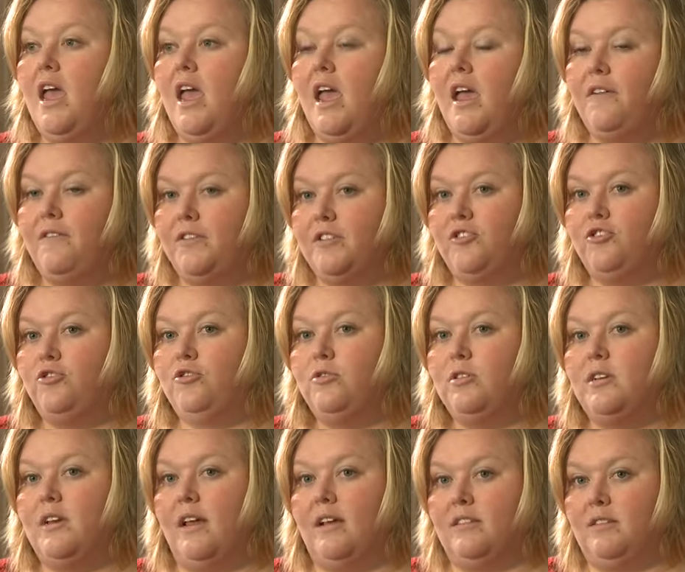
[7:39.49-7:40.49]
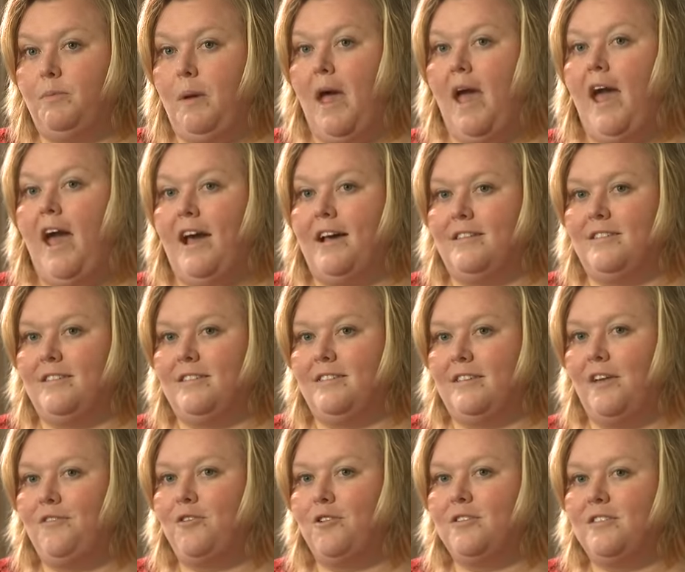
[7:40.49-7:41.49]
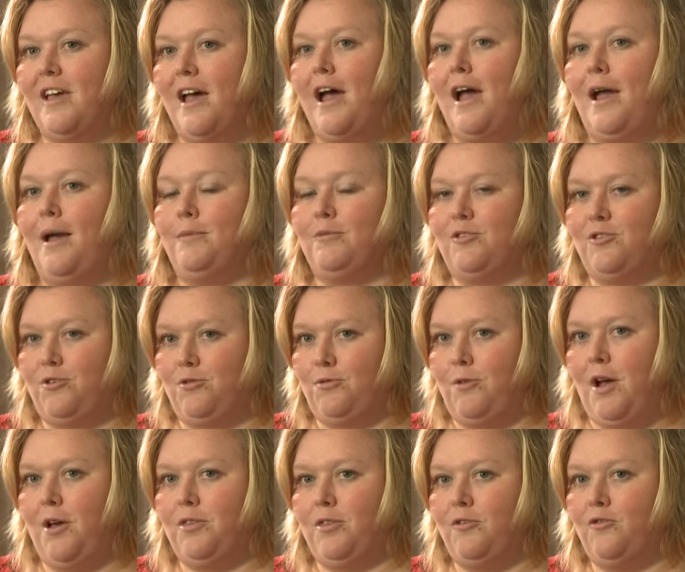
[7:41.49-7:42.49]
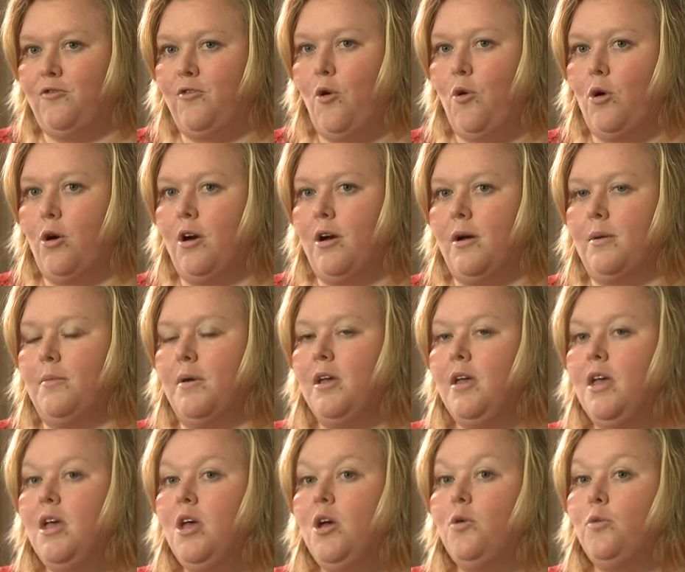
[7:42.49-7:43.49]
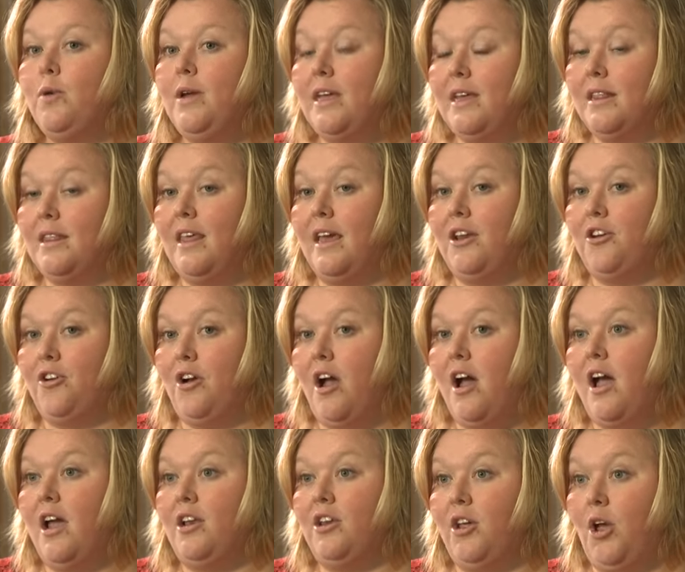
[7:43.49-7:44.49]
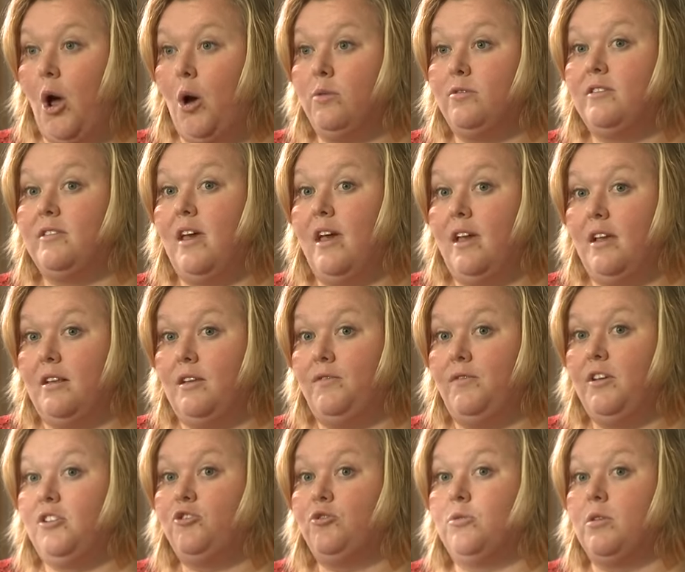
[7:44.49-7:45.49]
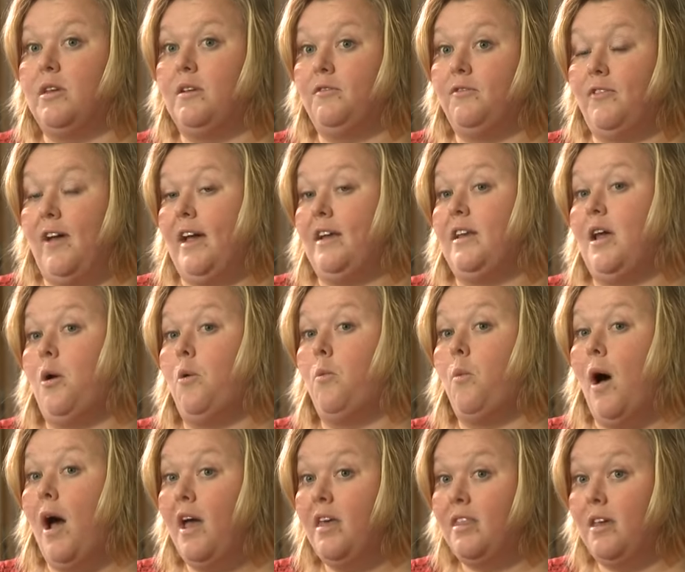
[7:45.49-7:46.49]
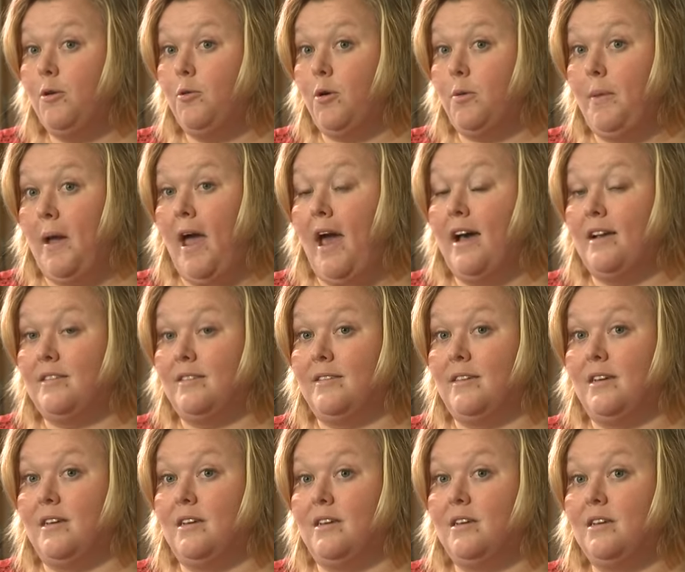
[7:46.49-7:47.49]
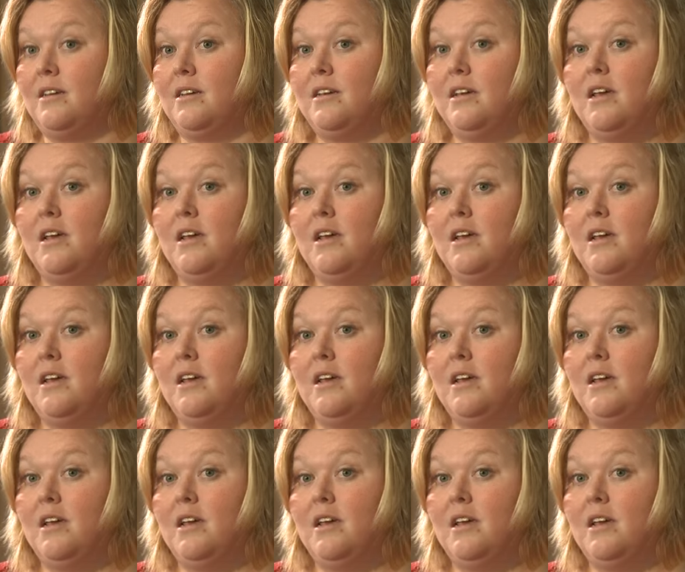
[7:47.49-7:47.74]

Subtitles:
If a student has passed several times throughout the forum, we can later on go to that individual and find out why they were passing.